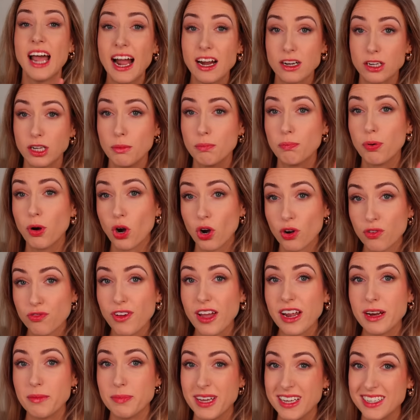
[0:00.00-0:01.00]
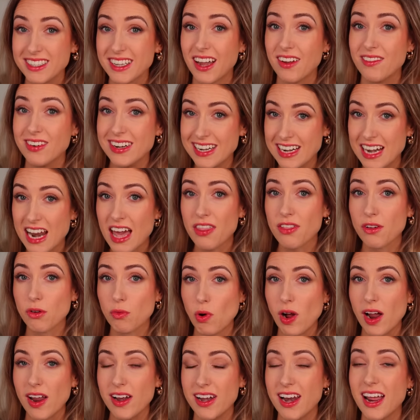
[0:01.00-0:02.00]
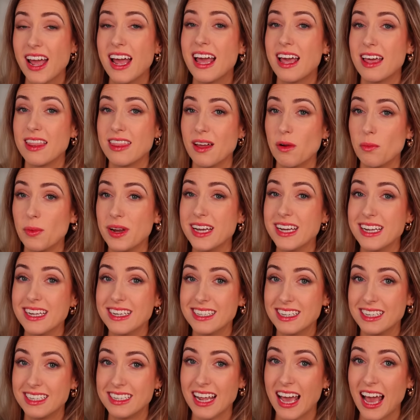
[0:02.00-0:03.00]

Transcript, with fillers: actually perfect because I have another one that we need to